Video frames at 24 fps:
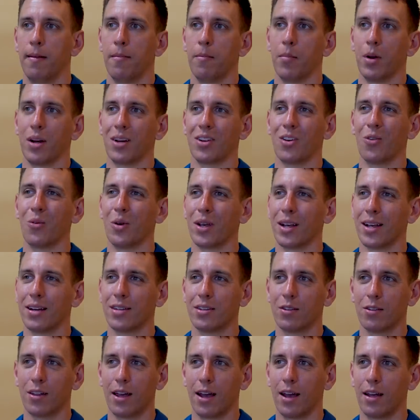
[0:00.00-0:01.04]
But going
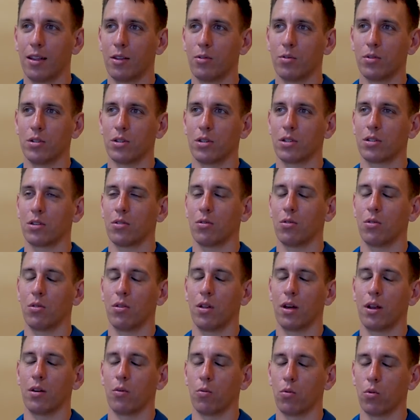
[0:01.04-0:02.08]
into that, there was just a whole
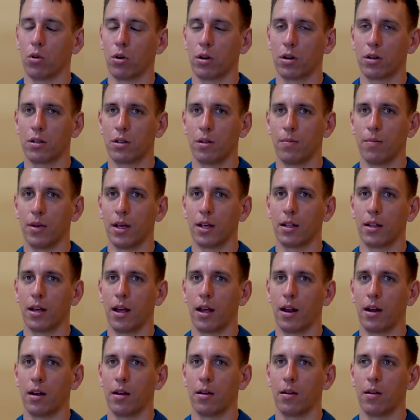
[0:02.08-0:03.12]
lot of work to make
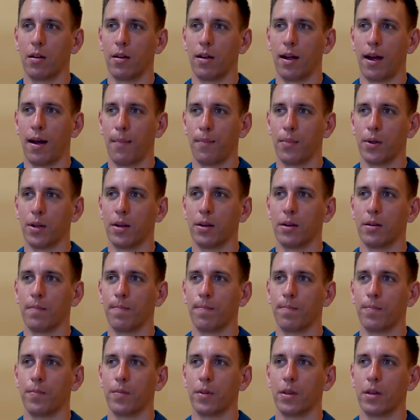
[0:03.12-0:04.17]
that happen
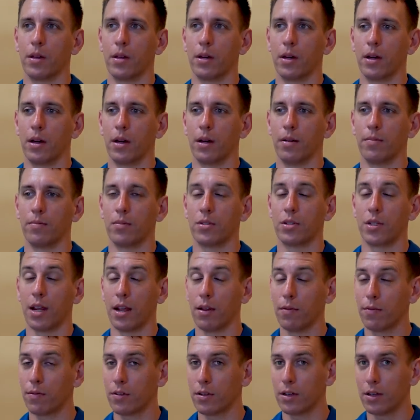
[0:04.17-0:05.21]

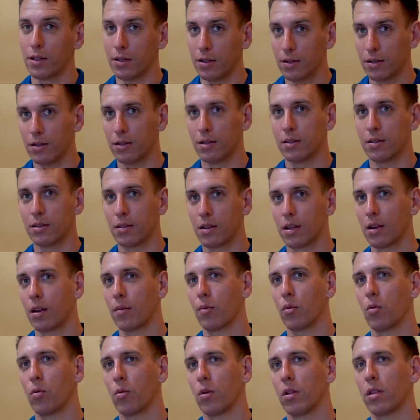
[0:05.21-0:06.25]
safely is the
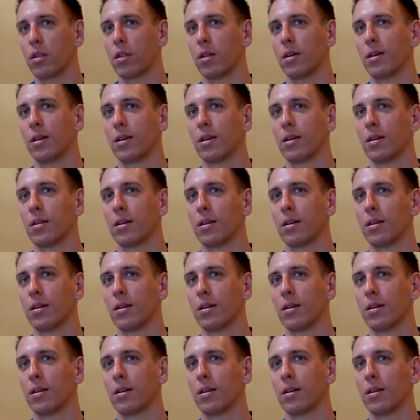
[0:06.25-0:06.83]
number one thing.